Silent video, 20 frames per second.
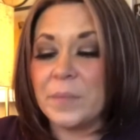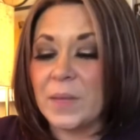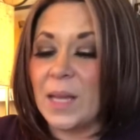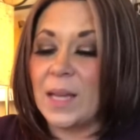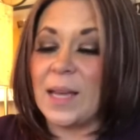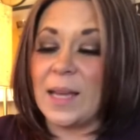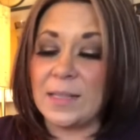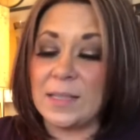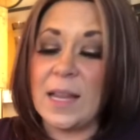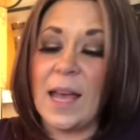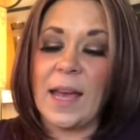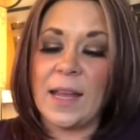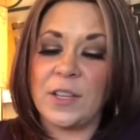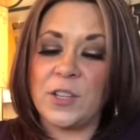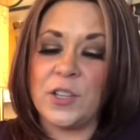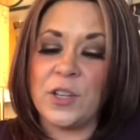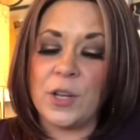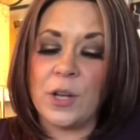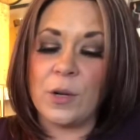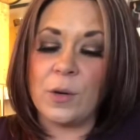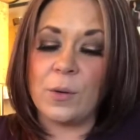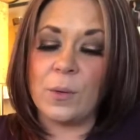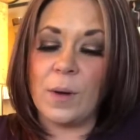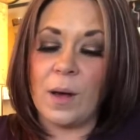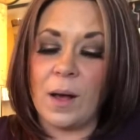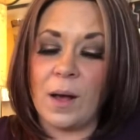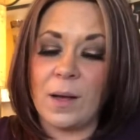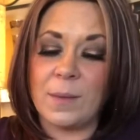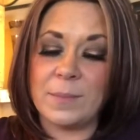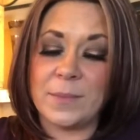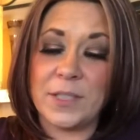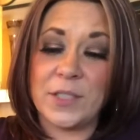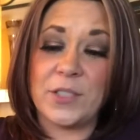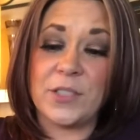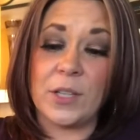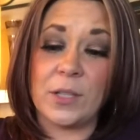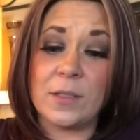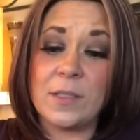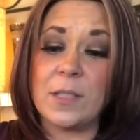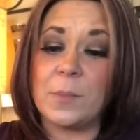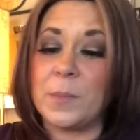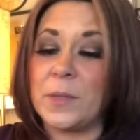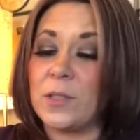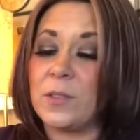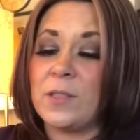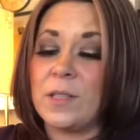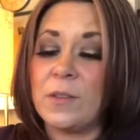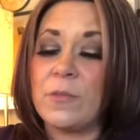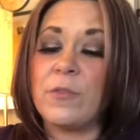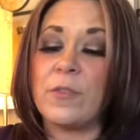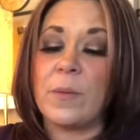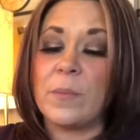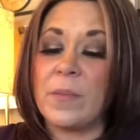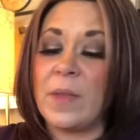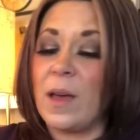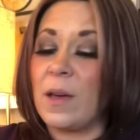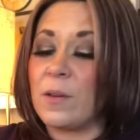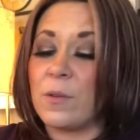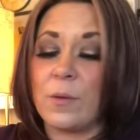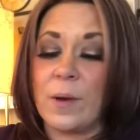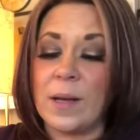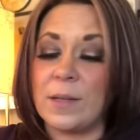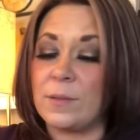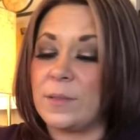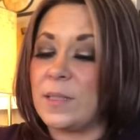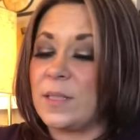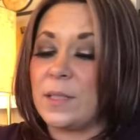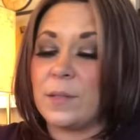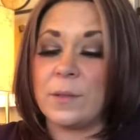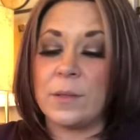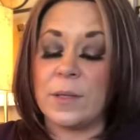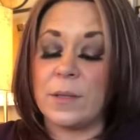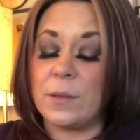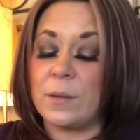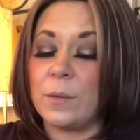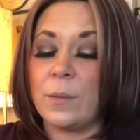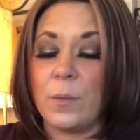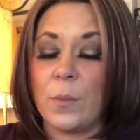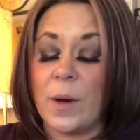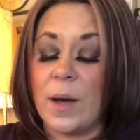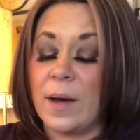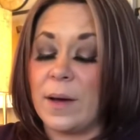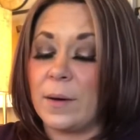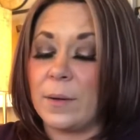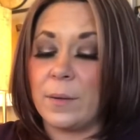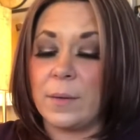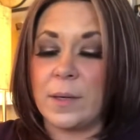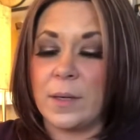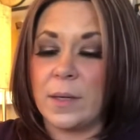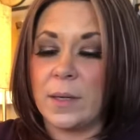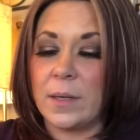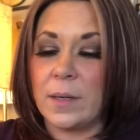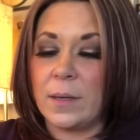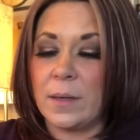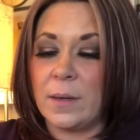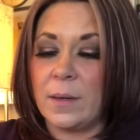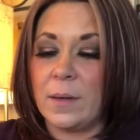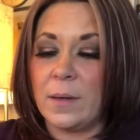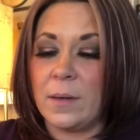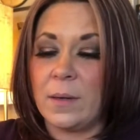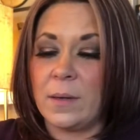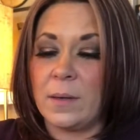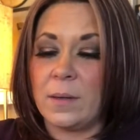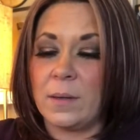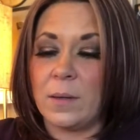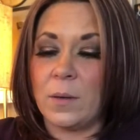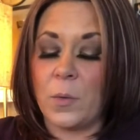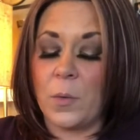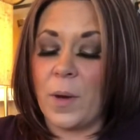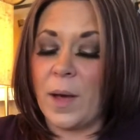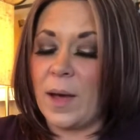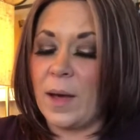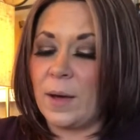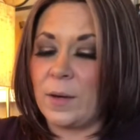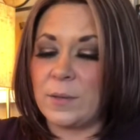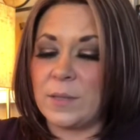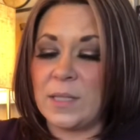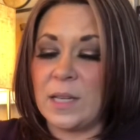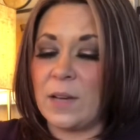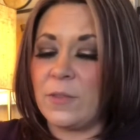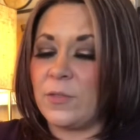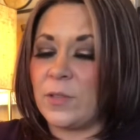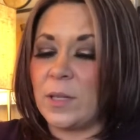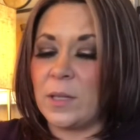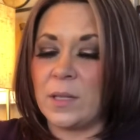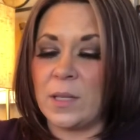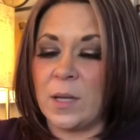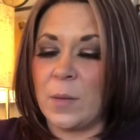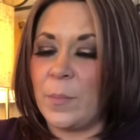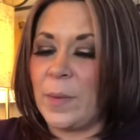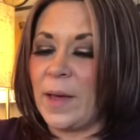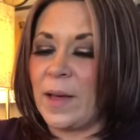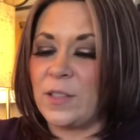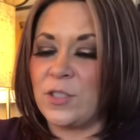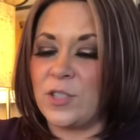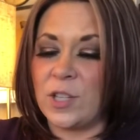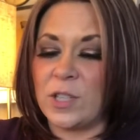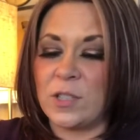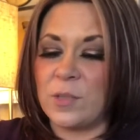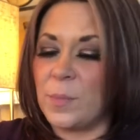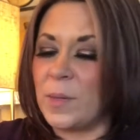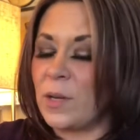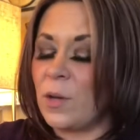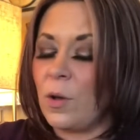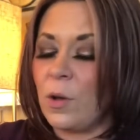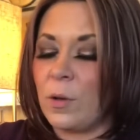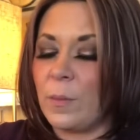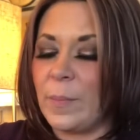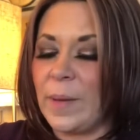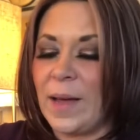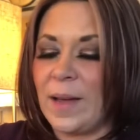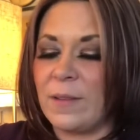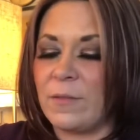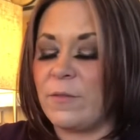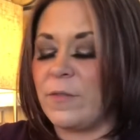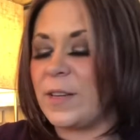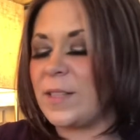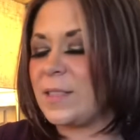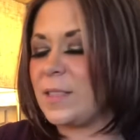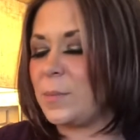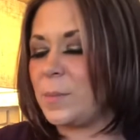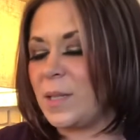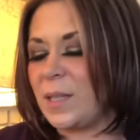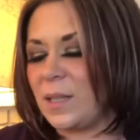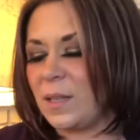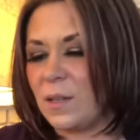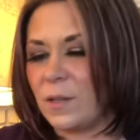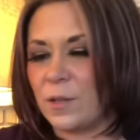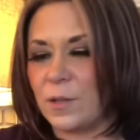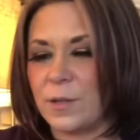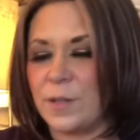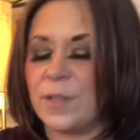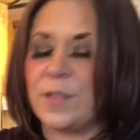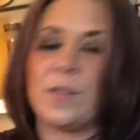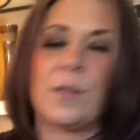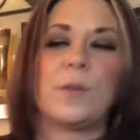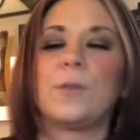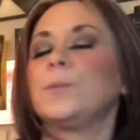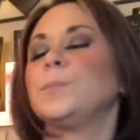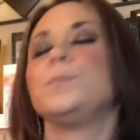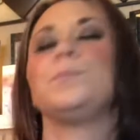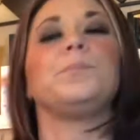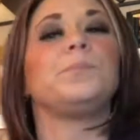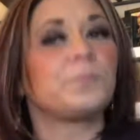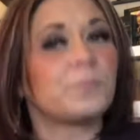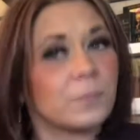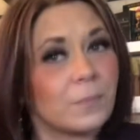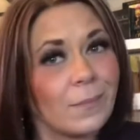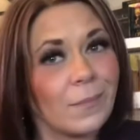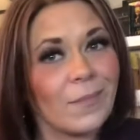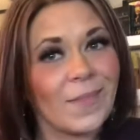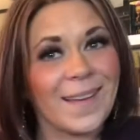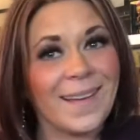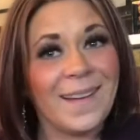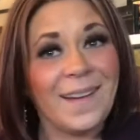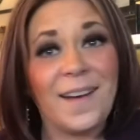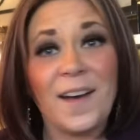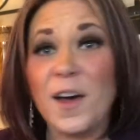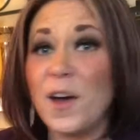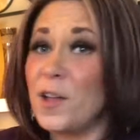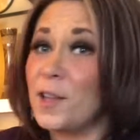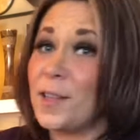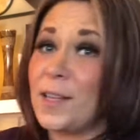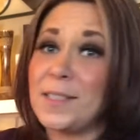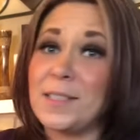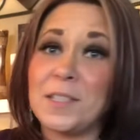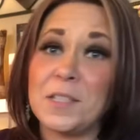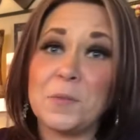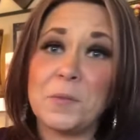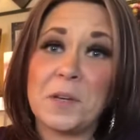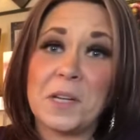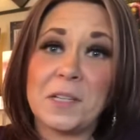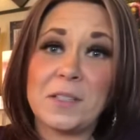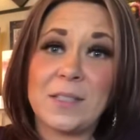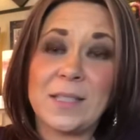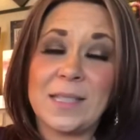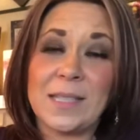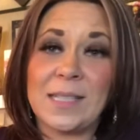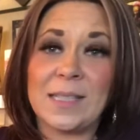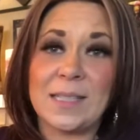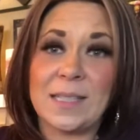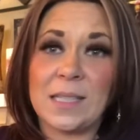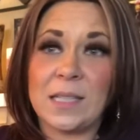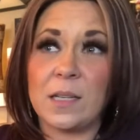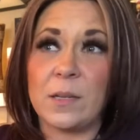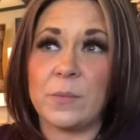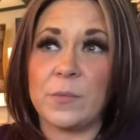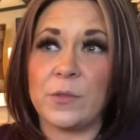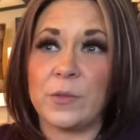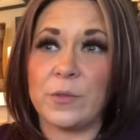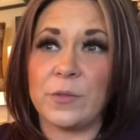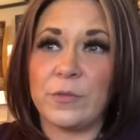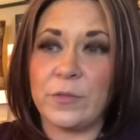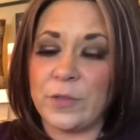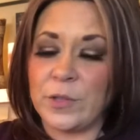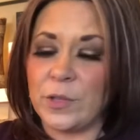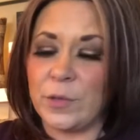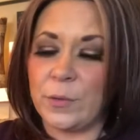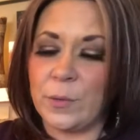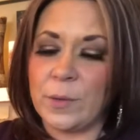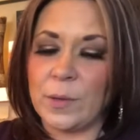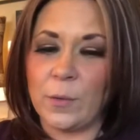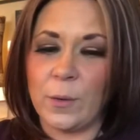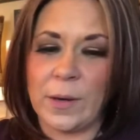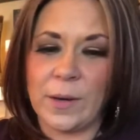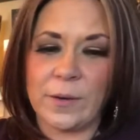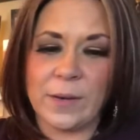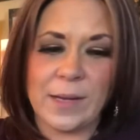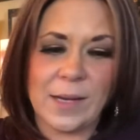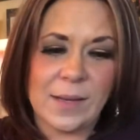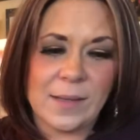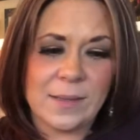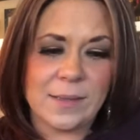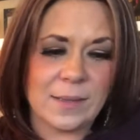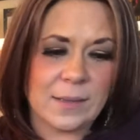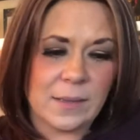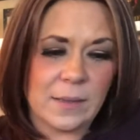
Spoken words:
and you know, starts building from that ground zero. Wow. Wow. Definitely a bad judgment call, bad investment here. So let's see what else needs to come through for you, Aquarius.